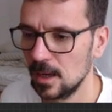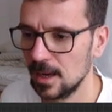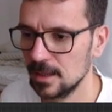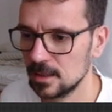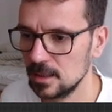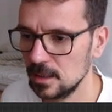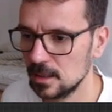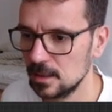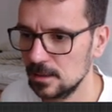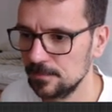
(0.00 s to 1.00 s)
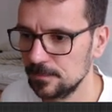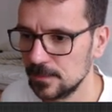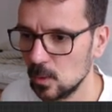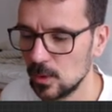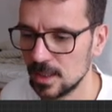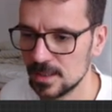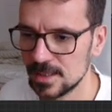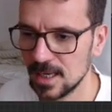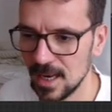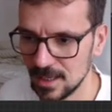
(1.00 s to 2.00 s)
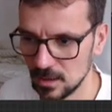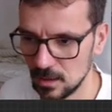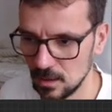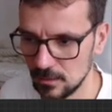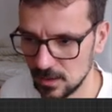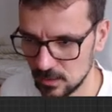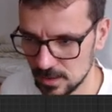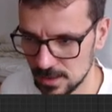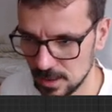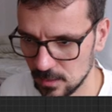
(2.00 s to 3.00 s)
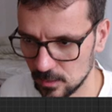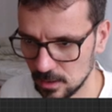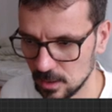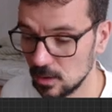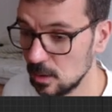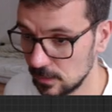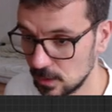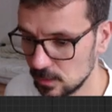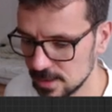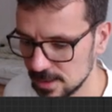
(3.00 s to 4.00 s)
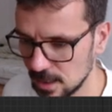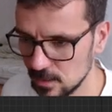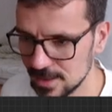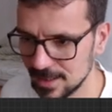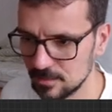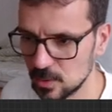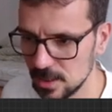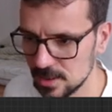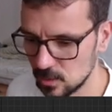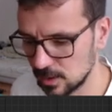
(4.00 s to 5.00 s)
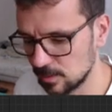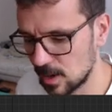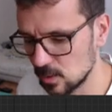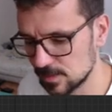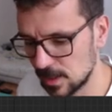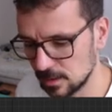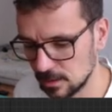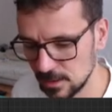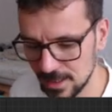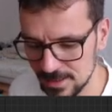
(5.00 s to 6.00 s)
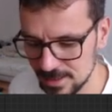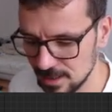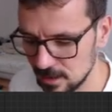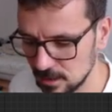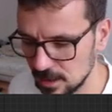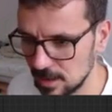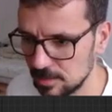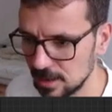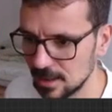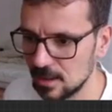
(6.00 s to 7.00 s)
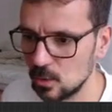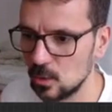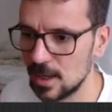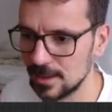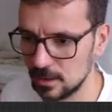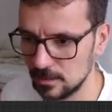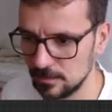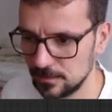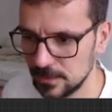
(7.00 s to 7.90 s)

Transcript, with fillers: And here we can select all of our sound, all of our sounds and press right mouse button and start typing random.